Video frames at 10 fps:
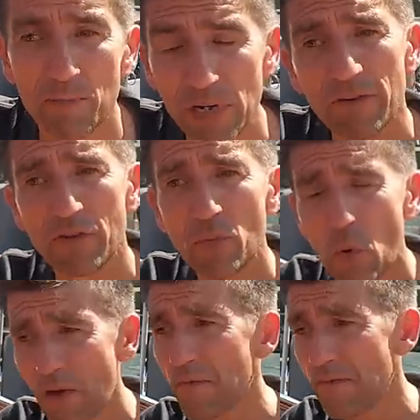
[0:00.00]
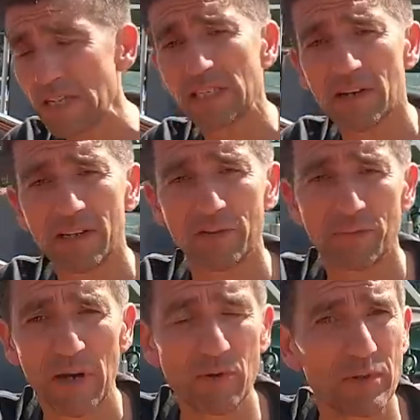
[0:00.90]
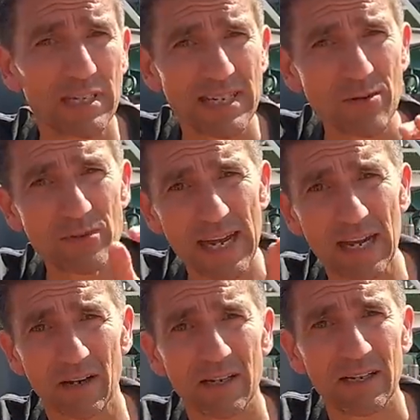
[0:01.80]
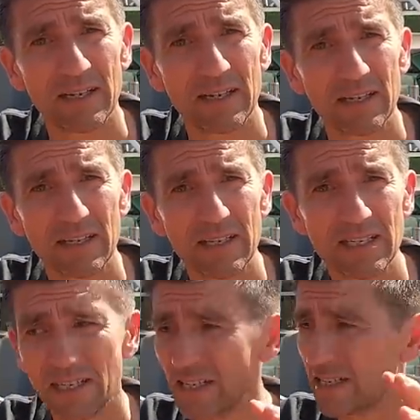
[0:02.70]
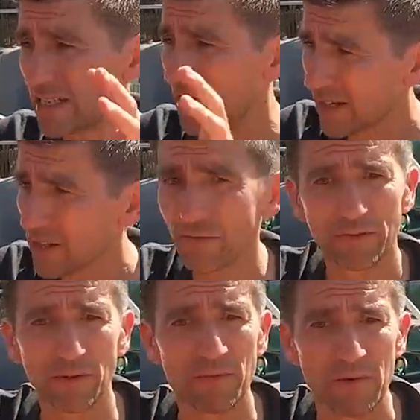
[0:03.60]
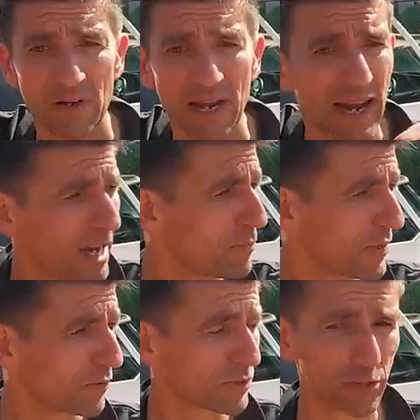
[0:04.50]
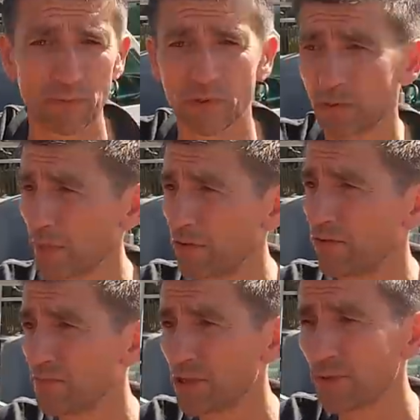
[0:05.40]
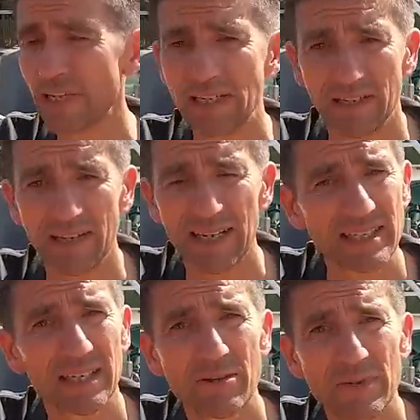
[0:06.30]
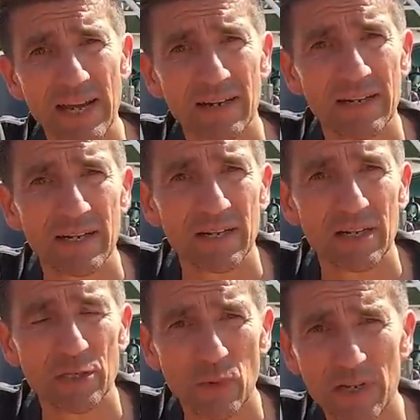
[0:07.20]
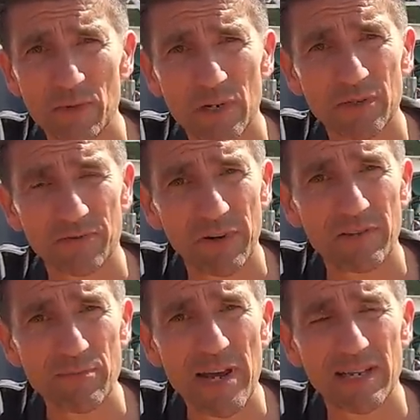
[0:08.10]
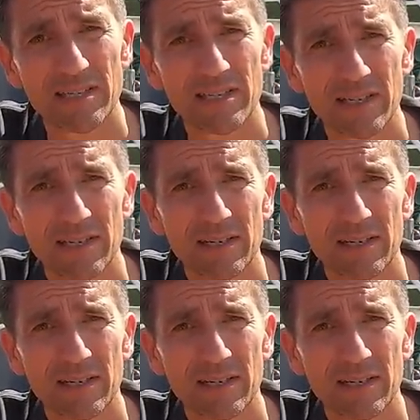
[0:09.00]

but if you want this kind of boat there's no doubt that this delightful hand-built sports boat from Sweden has to go down as one of the world's very best.